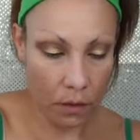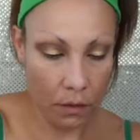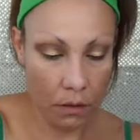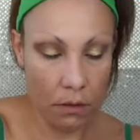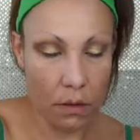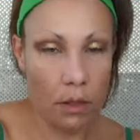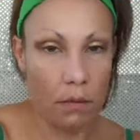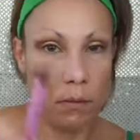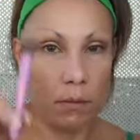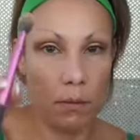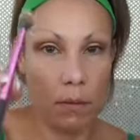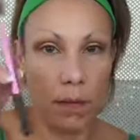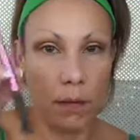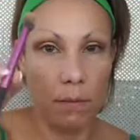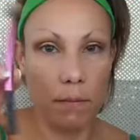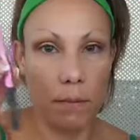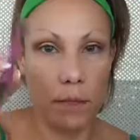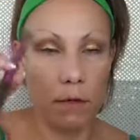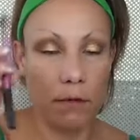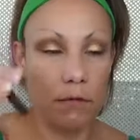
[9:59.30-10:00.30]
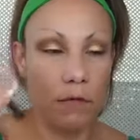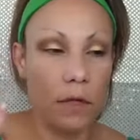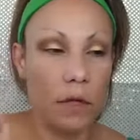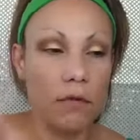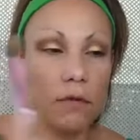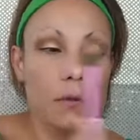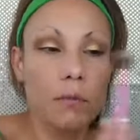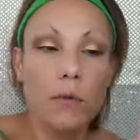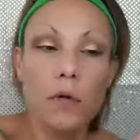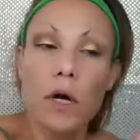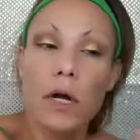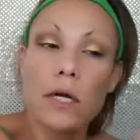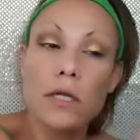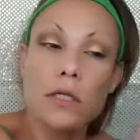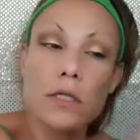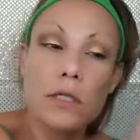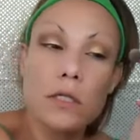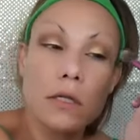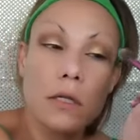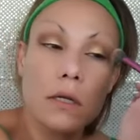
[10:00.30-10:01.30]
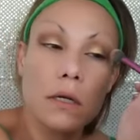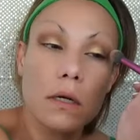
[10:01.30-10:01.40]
Grabbing my big fluffy brush,